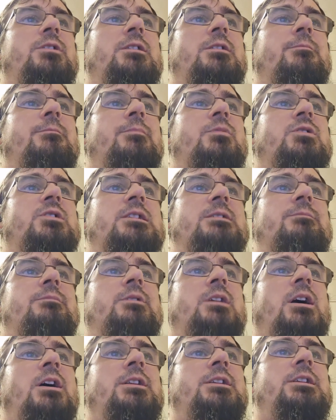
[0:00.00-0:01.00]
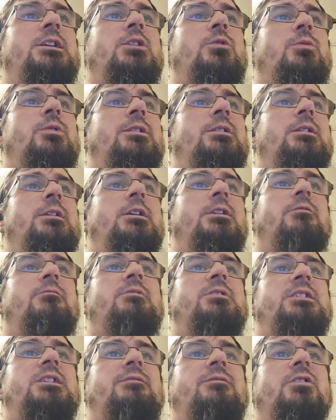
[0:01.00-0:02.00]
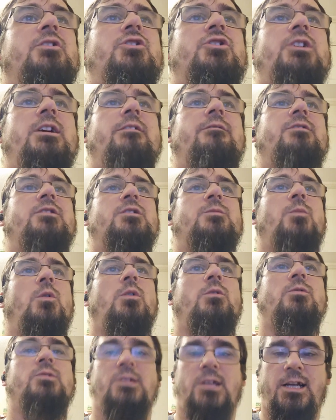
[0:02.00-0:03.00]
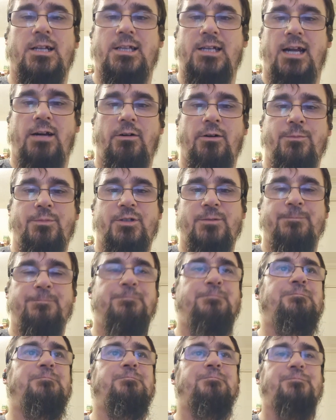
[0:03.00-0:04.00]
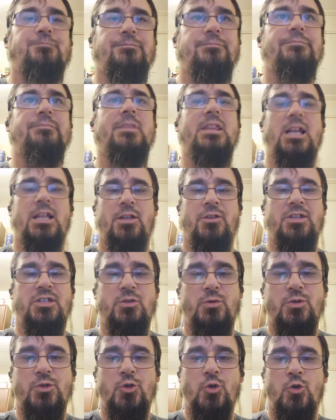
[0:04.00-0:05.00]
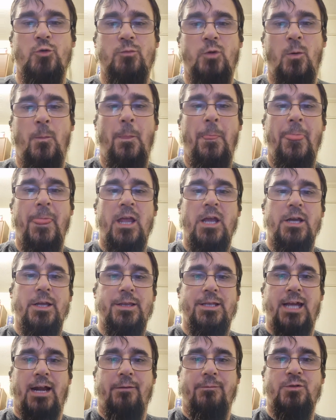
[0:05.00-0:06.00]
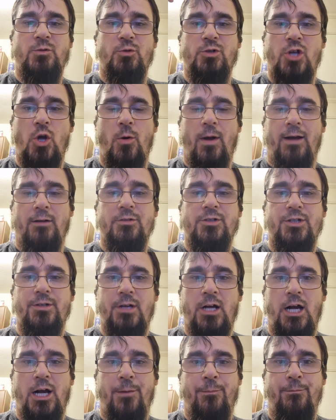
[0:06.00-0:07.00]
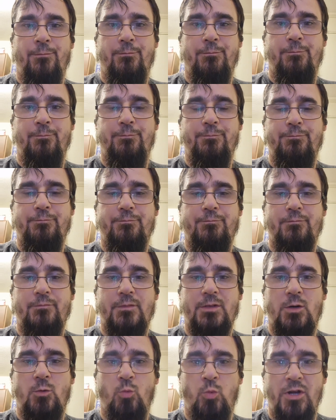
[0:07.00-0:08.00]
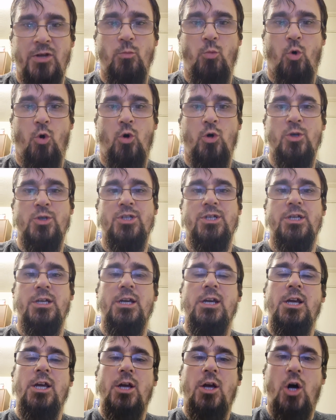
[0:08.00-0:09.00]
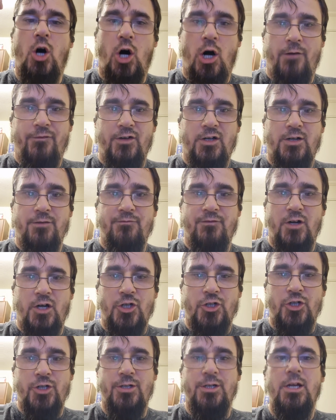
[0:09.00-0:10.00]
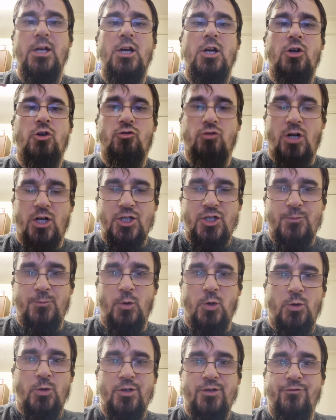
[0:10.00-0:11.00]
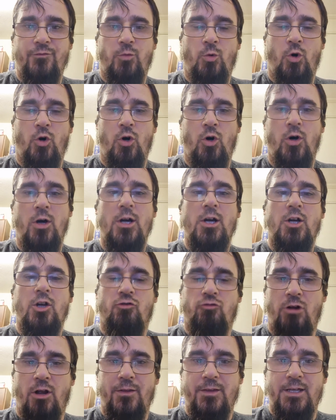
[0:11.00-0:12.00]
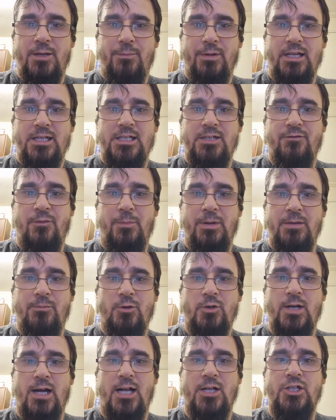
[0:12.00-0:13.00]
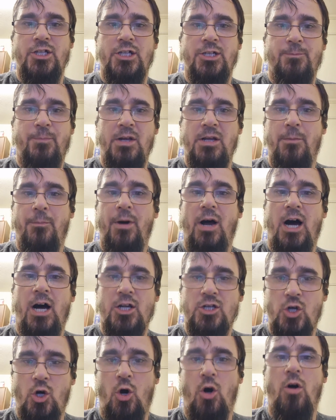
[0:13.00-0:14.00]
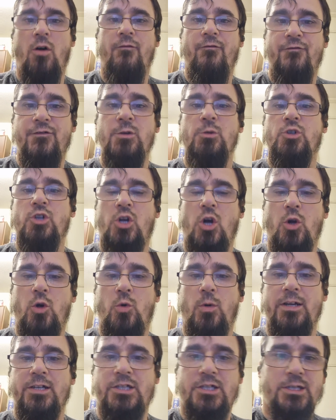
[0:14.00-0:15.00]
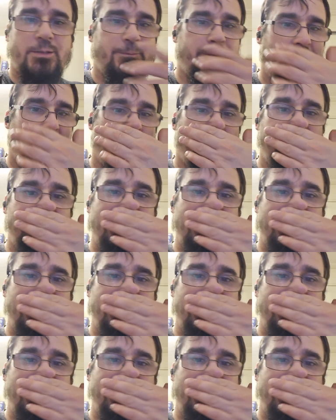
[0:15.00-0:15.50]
in the Muslim Diwan, receiving a share of the spoils like the Arabs. And this was normal. The Arabs would go out, win wars, offer conversion, grant spoils of war, grant the ability for people to actually be a part of future conquests. Now,